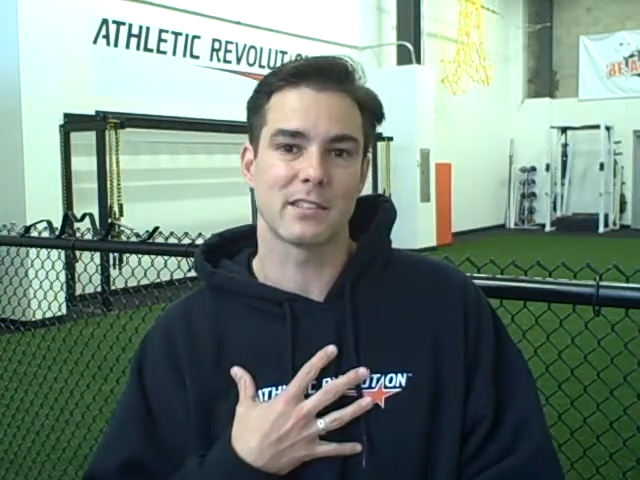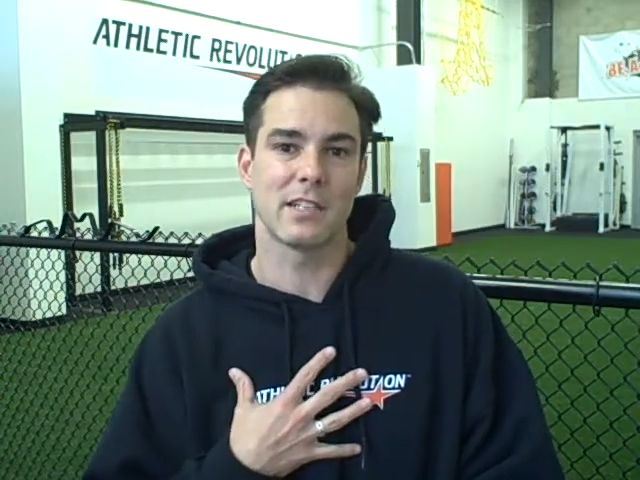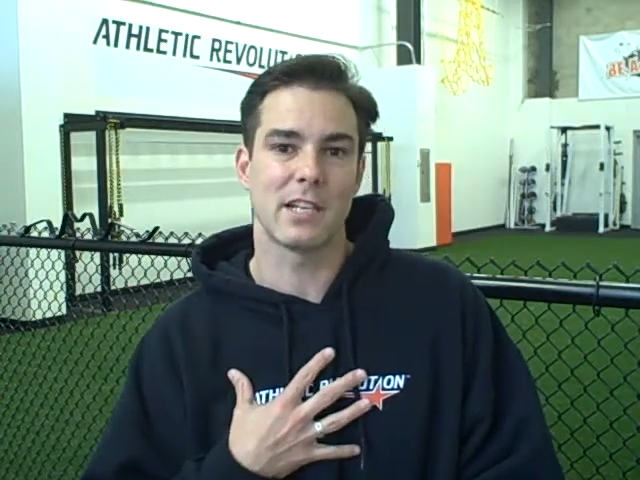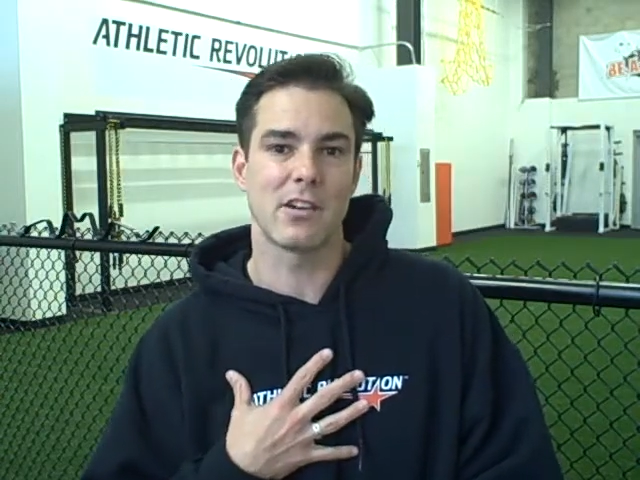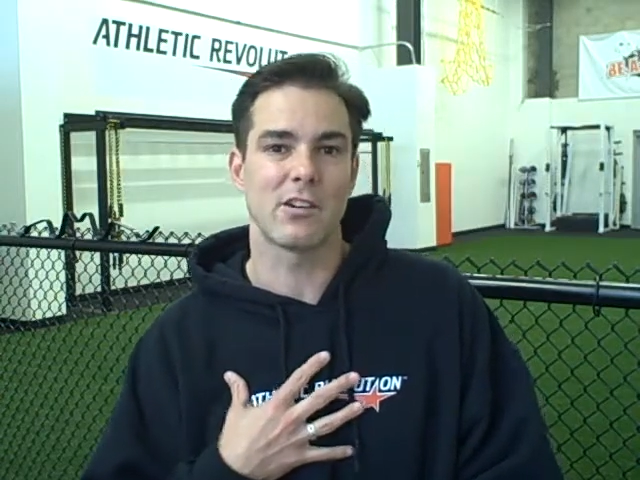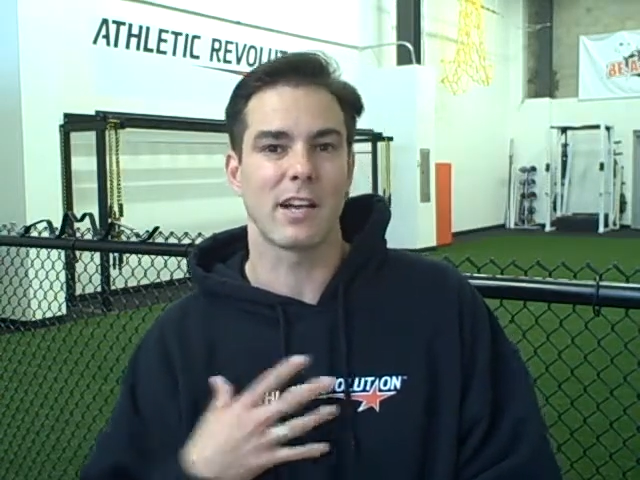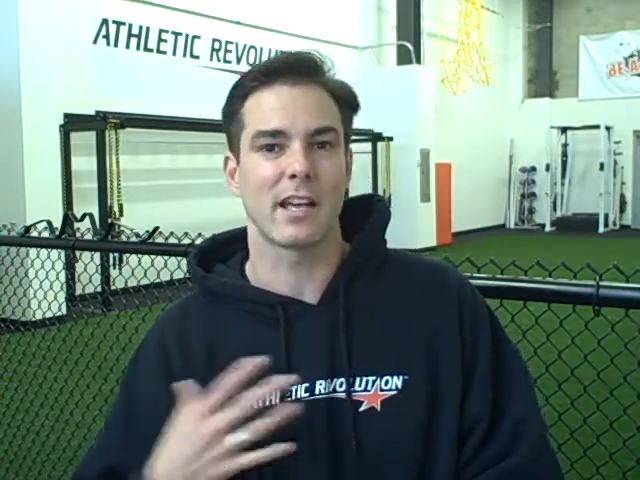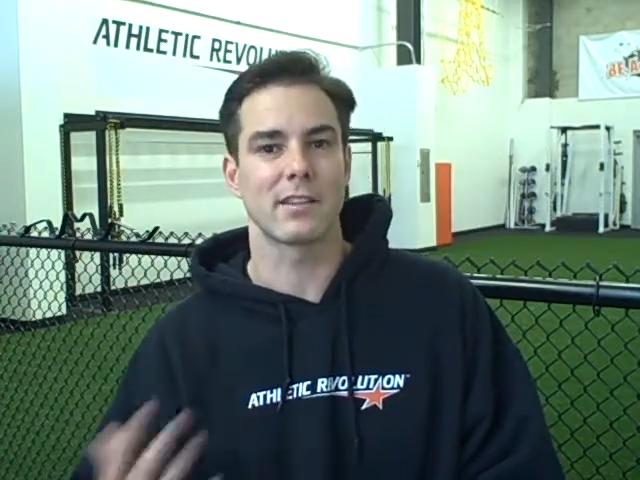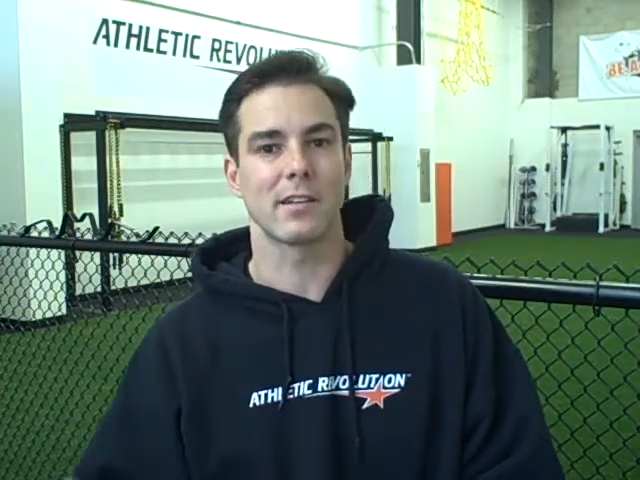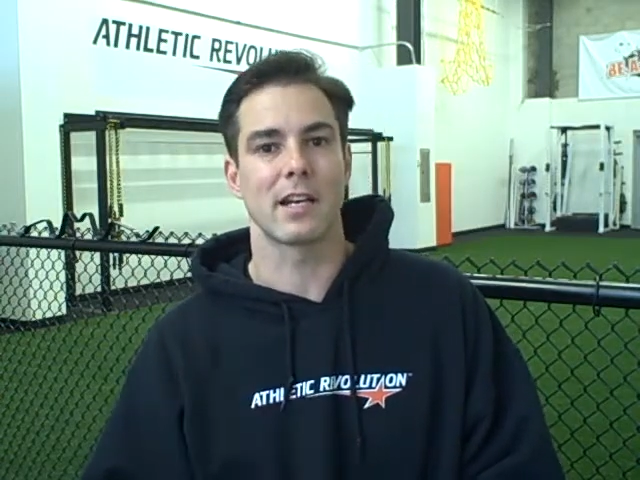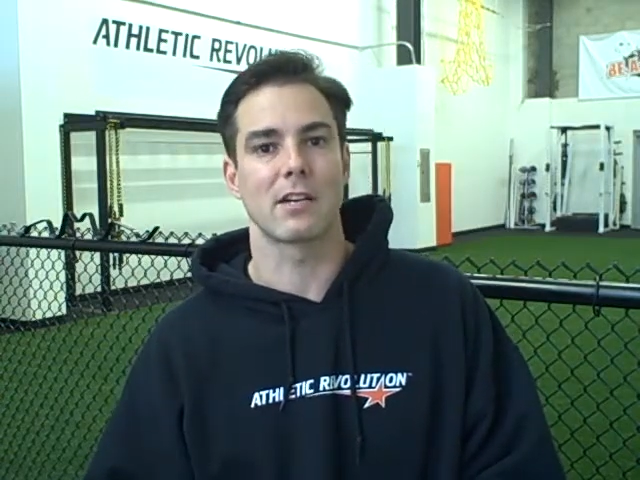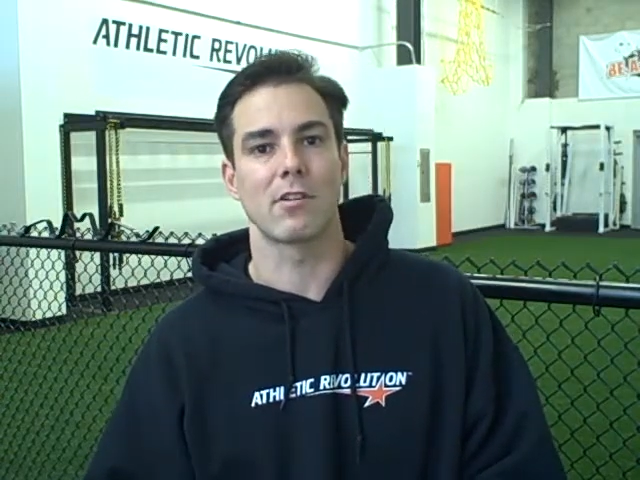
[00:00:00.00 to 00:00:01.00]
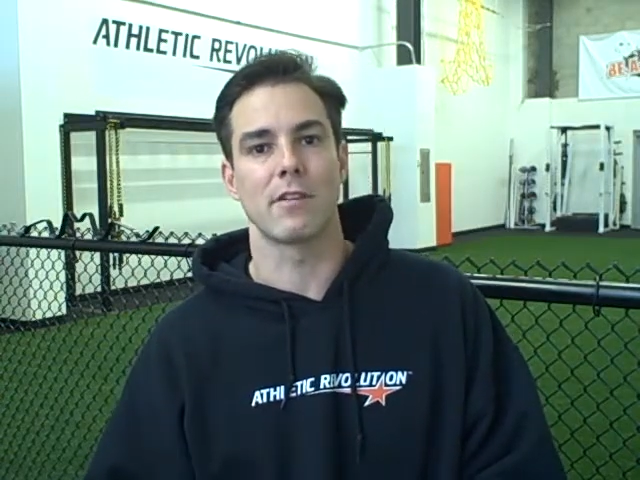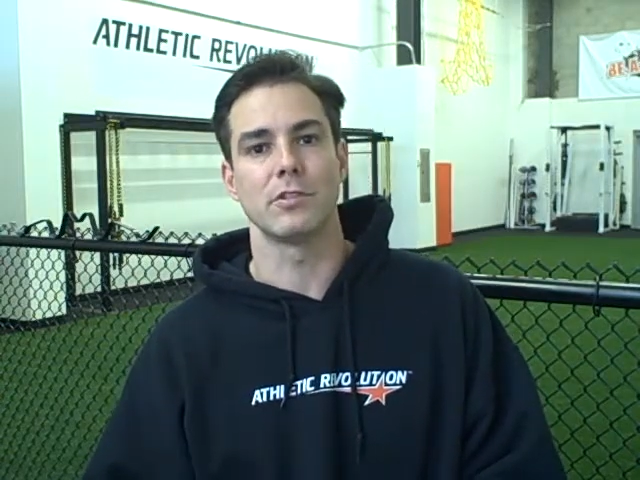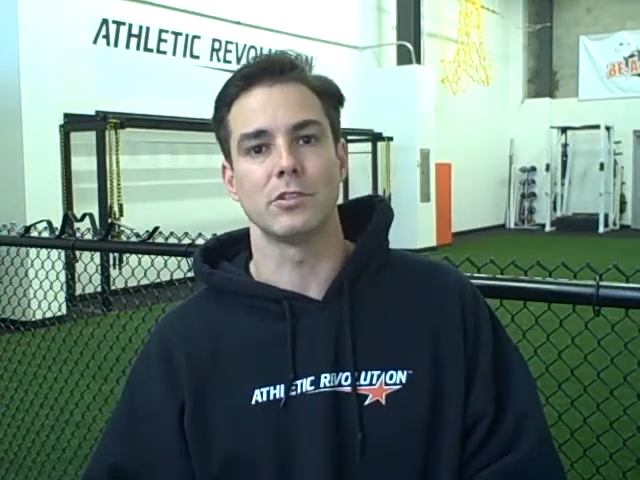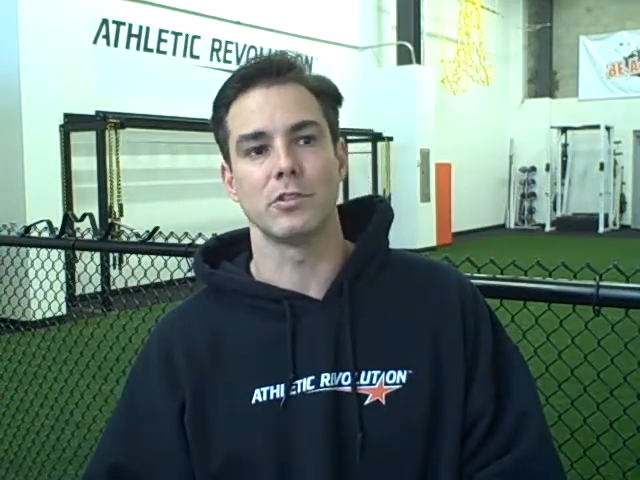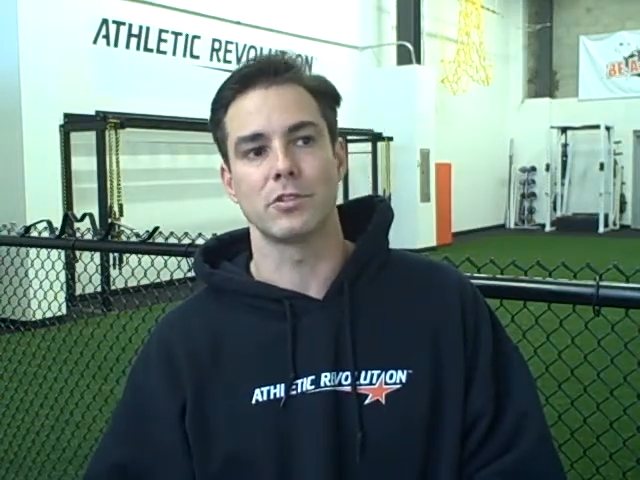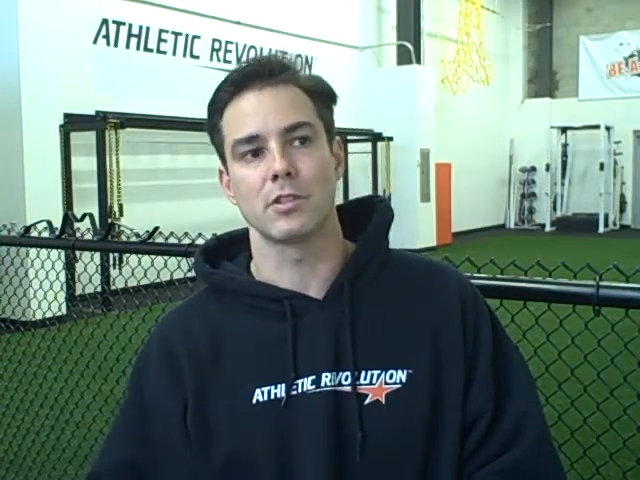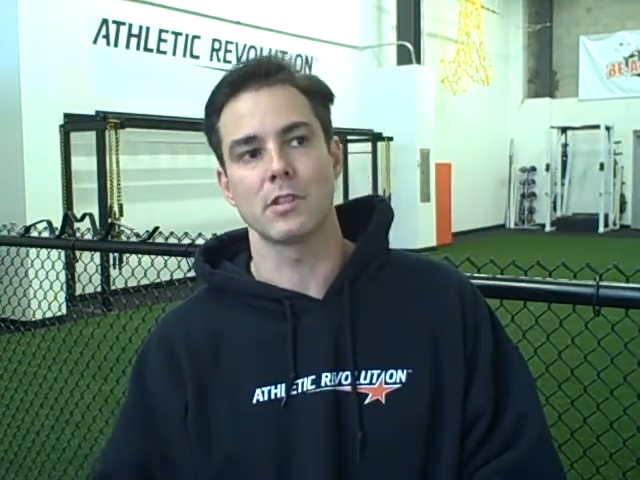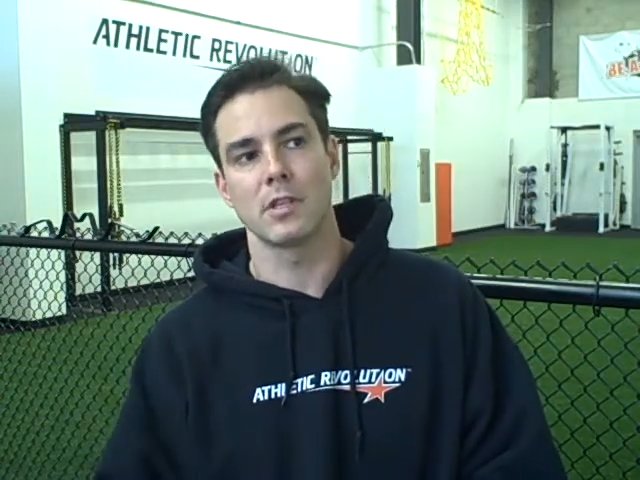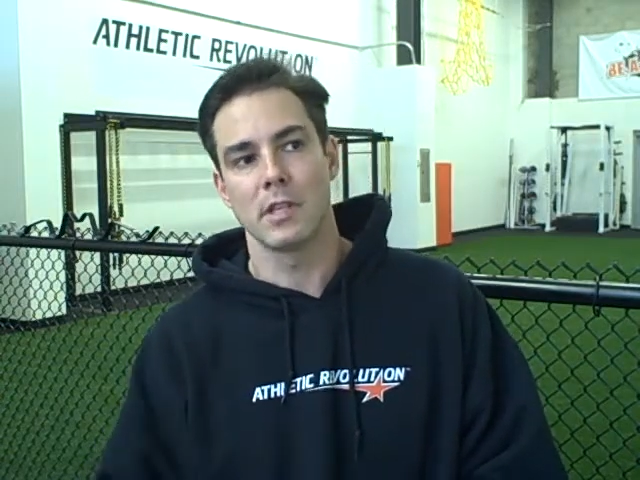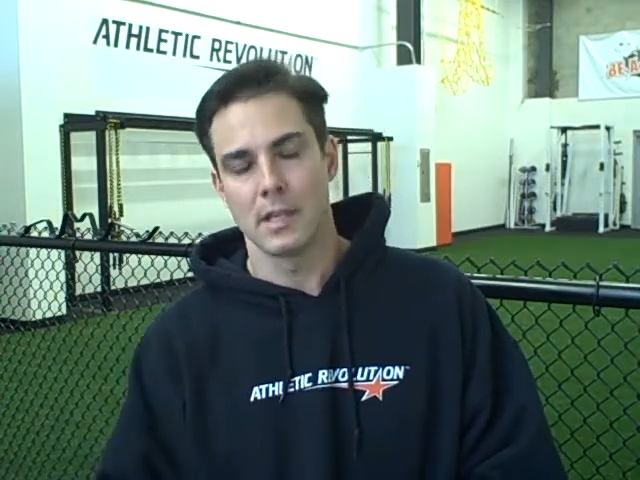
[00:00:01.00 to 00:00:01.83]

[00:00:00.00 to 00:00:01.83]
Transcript: in here at Athletic Revolution.